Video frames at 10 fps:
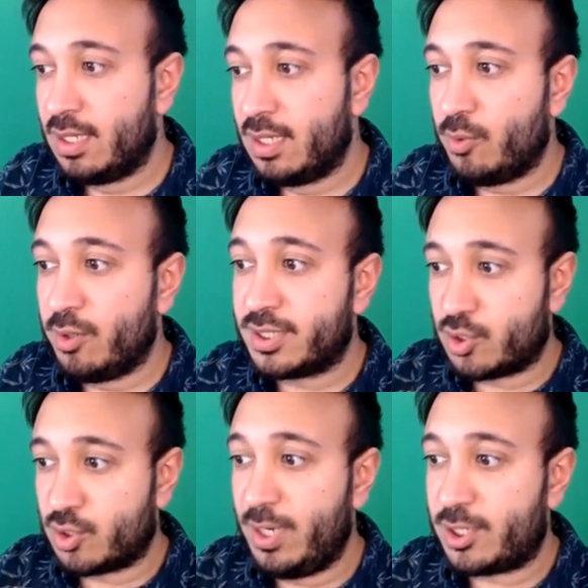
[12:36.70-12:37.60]
Whereas
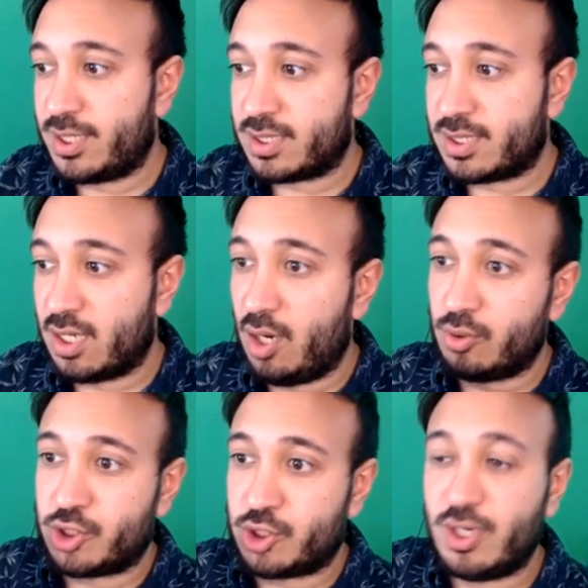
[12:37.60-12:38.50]
Twitch, there's a whole
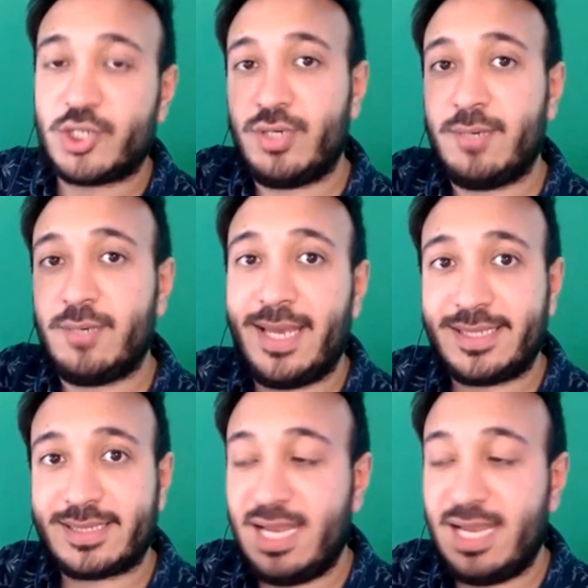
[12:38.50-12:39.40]
structure in
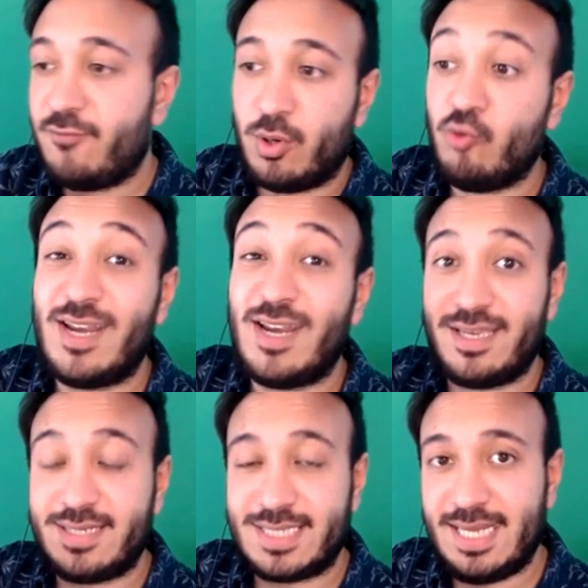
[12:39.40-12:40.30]
place that everyone already
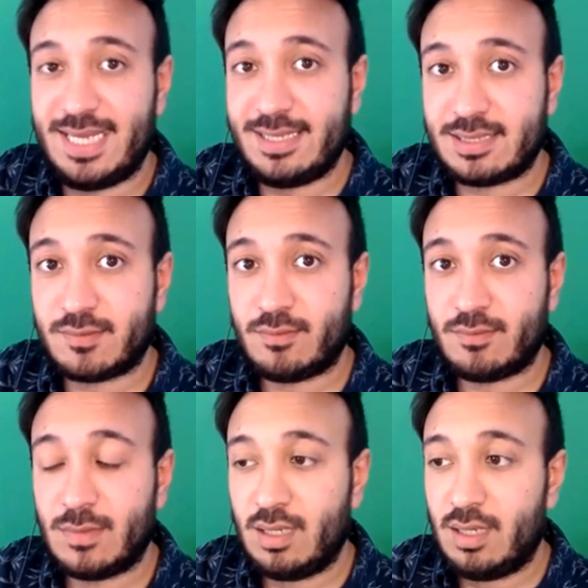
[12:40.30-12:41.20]
understands,
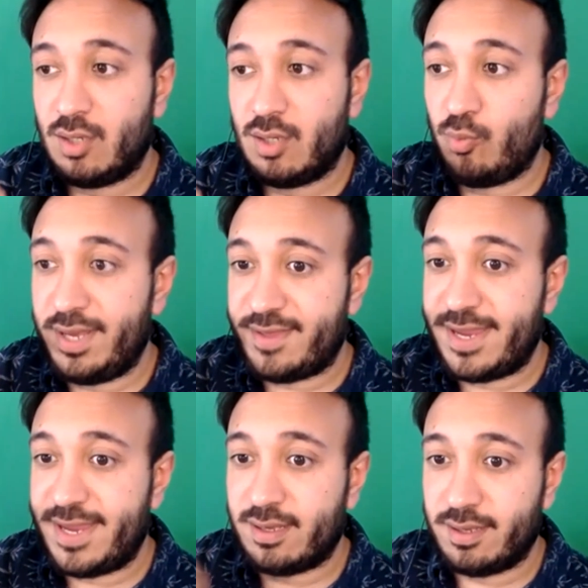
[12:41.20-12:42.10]
where they
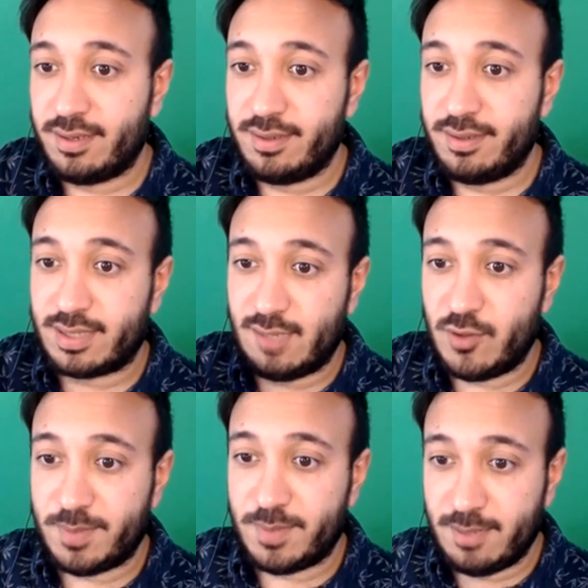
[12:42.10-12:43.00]
can give
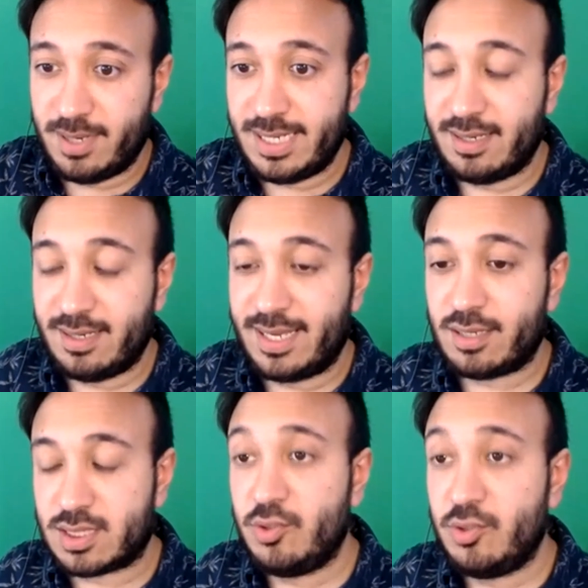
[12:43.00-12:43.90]
you a bit of money. Like,
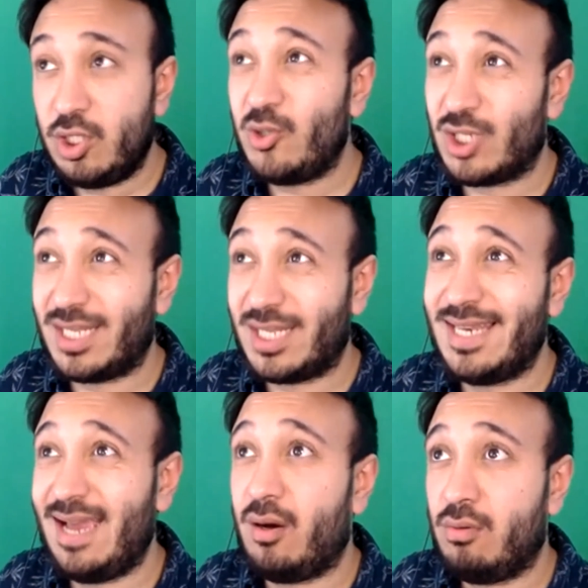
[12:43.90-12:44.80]
so usually
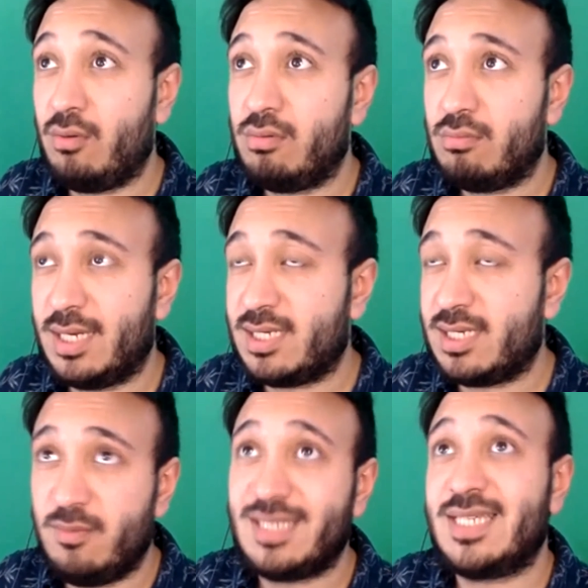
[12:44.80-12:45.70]
now, I
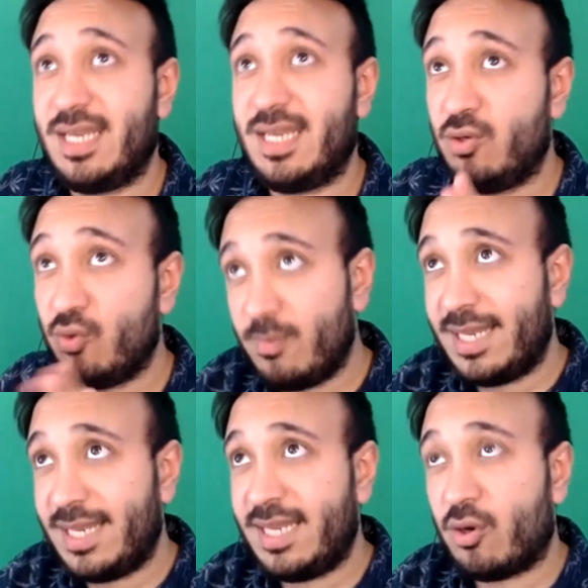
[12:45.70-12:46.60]
don't mind saying,
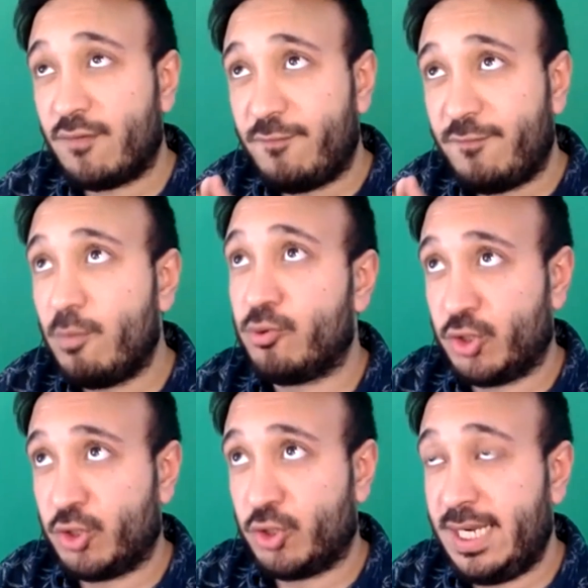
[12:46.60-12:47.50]
normally on a football
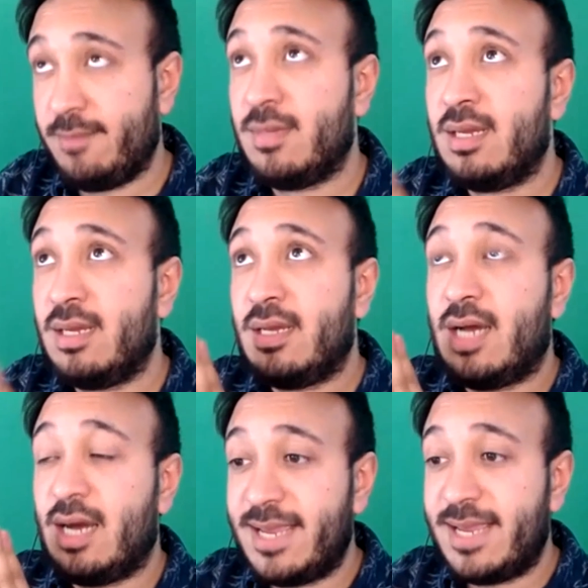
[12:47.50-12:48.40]
stream,
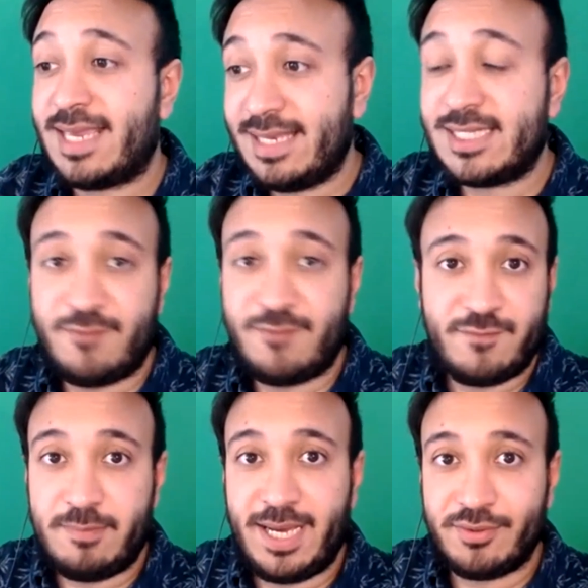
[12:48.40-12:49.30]
I make at least
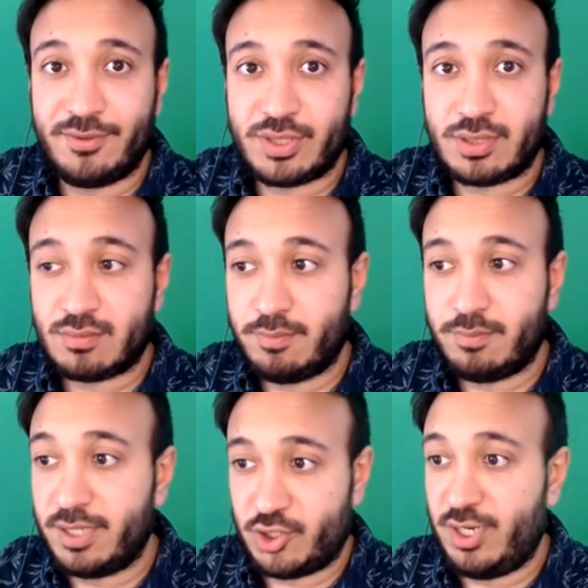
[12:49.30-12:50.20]
£50
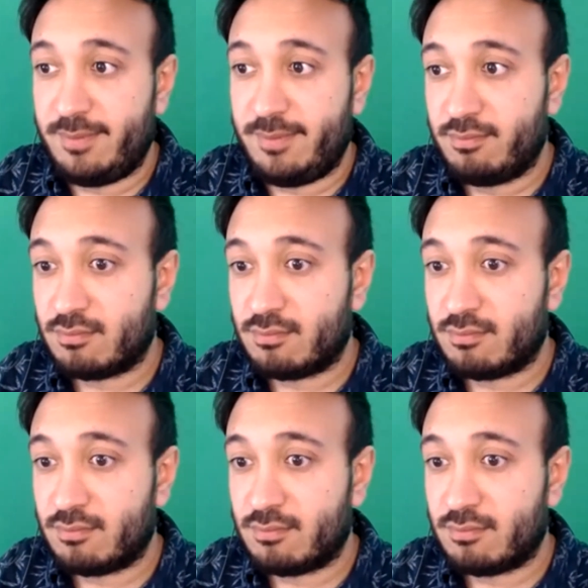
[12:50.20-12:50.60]
per stream,